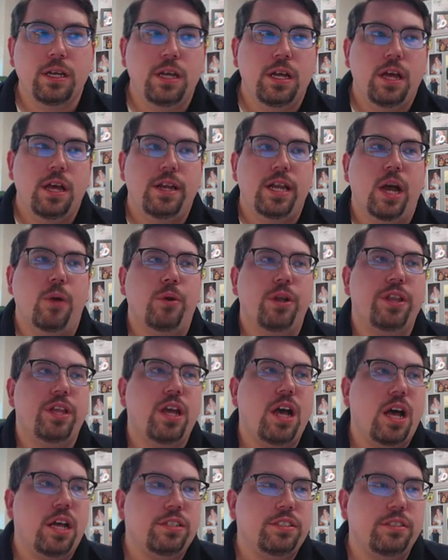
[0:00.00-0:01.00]
Now, one of the
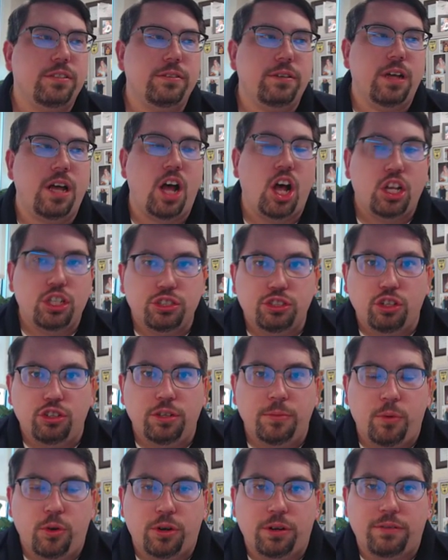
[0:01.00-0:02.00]
also also
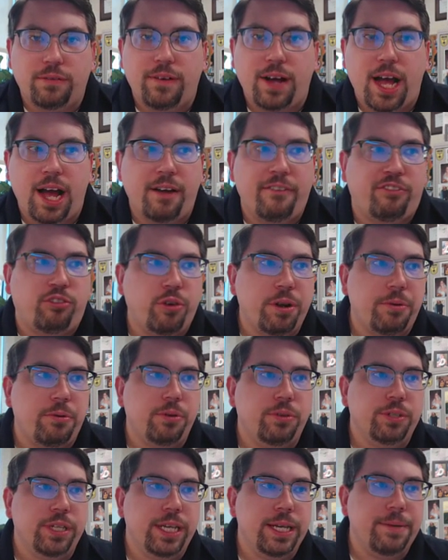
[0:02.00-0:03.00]
more uh,
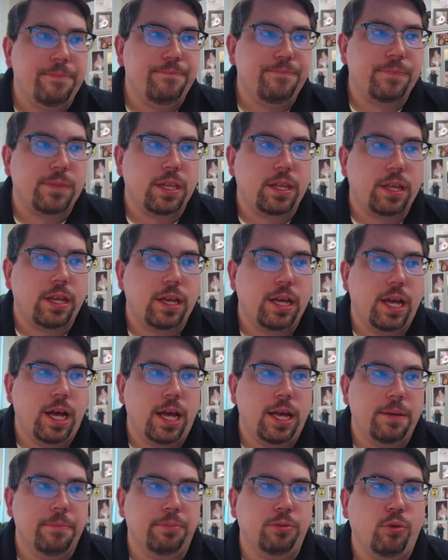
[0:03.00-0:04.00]
frequently uh,
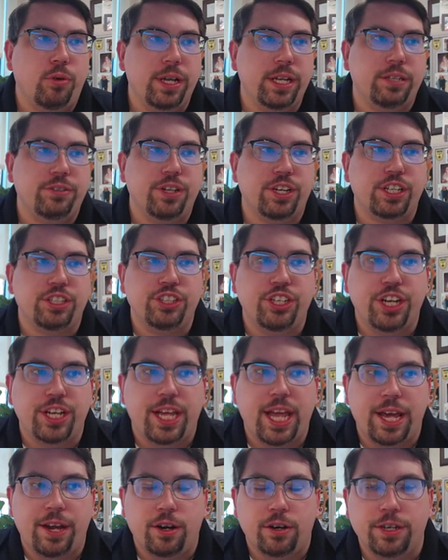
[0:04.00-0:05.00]
employee clinical
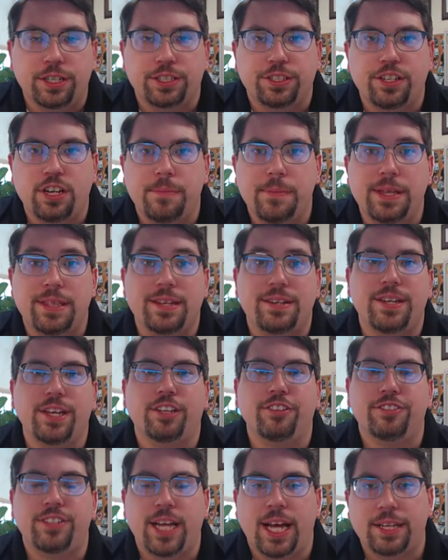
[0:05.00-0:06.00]
indicator is going to be the tilt
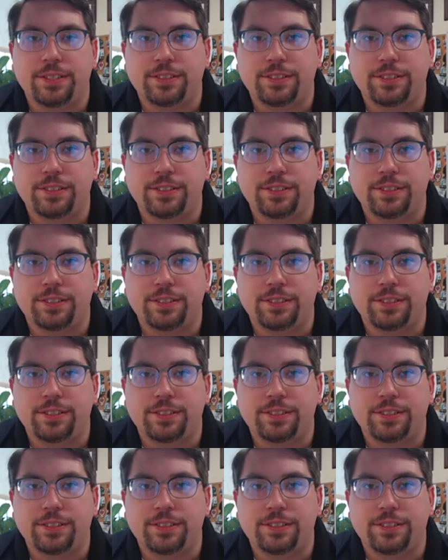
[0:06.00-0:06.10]
test.